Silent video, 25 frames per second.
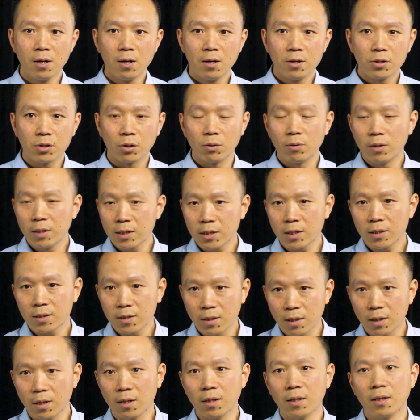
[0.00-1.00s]
So this is
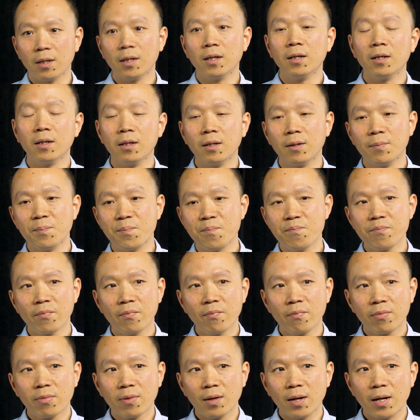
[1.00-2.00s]
the
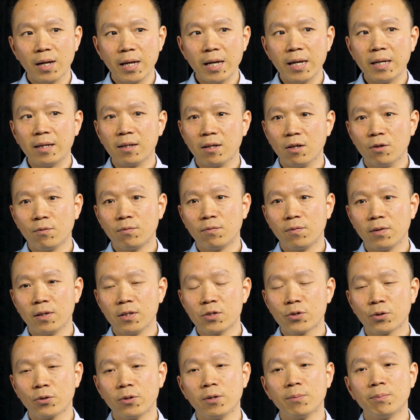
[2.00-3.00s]
aim of the
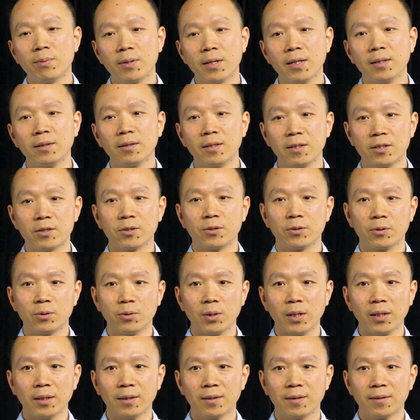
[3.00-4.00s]
soil plant digital
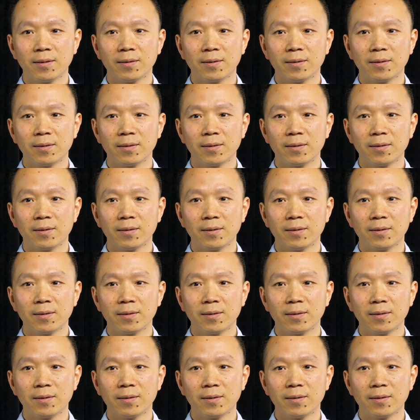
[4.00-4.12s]
twin.